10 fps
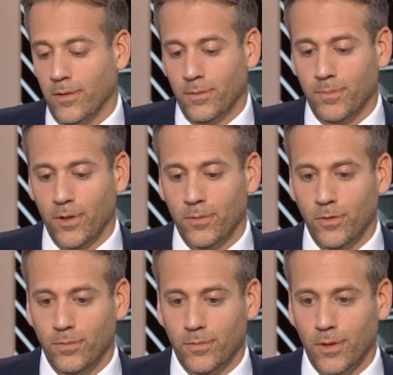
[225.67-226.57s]

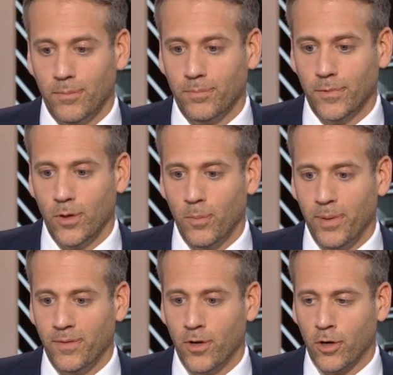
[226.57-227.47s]

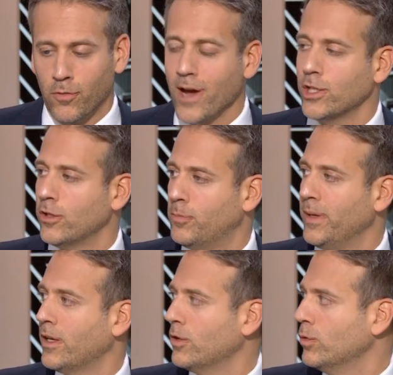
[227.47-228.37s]
their aggression is
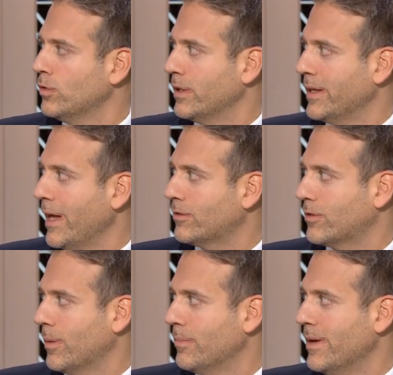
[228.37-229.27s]
being used
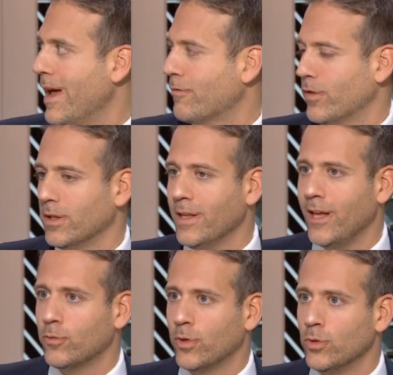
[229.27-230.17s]
against them.
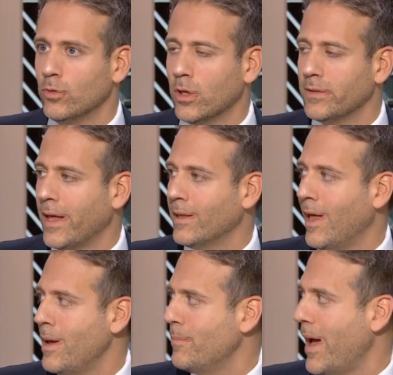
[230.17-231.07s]
Nevertheless, when you look at that
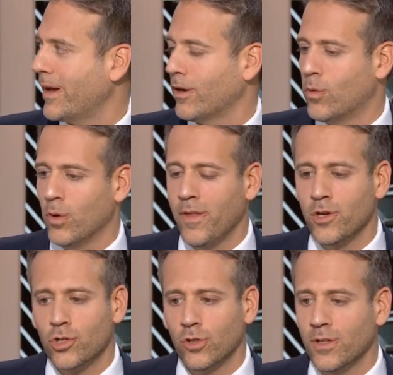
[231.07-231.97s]
linebacking core, they
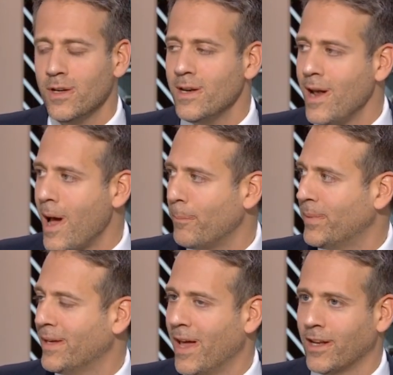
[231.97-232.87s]
should not
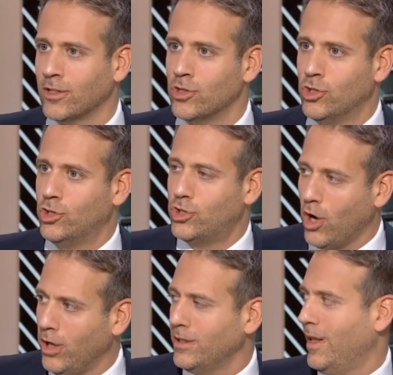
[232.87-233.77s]
be getting
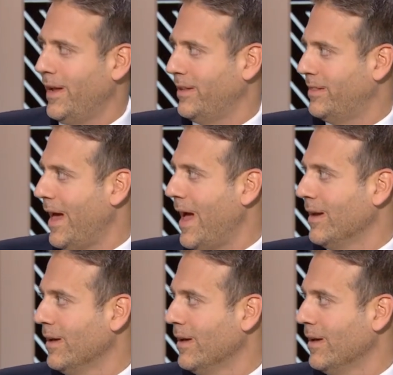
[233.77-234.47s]
done like that.